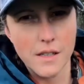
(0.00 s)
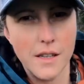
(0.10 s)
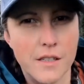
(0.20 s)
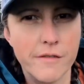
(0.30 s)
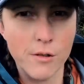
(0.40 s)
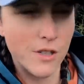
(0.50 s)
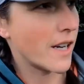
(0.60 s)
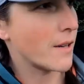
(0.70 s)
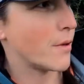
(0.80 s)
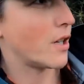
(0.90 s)
So that's a real
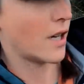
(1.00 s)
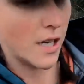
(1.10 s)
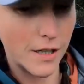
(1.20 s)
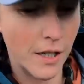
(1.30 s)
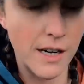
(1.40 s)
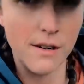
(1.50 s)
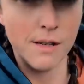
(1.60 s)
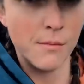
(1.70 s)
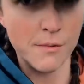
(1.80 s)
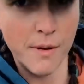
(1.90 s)
shame, but no doubt
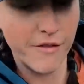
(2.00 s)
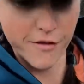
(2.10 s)
someone spent